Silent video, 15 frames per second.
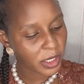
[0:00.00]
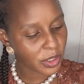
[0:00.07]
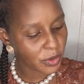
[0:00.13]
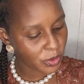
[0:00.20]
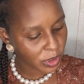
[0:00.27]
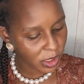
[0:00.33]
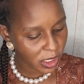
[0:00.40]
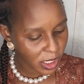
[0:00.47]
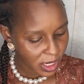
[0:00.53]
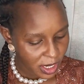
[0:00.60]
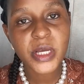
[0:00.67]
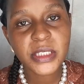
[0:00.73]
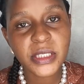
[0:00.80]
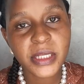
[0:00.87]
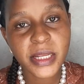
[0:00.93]
cute
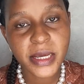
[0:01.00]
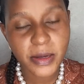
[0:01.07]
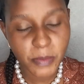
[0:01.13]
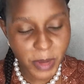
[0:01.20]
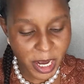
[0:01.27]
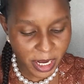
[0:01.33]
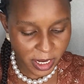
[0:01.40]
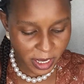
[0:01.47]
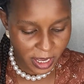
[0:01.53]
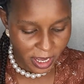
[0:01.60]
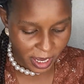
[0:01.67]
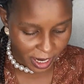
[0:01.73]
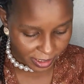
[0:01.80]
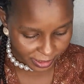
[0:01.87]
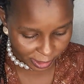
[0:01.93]
sling bag
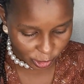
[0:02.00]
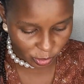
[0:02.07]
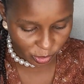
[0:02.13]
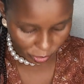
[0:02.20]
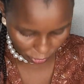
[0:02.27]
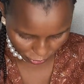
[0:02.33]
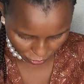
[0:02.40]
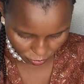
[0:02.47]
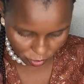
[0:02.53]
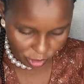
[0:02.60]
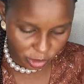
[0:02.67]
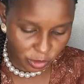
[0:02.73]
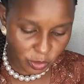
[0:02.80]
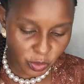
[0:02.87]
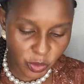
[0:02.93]
and i told you
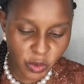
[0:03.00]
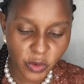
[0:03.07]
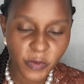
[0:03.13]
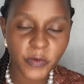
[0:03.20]
what to look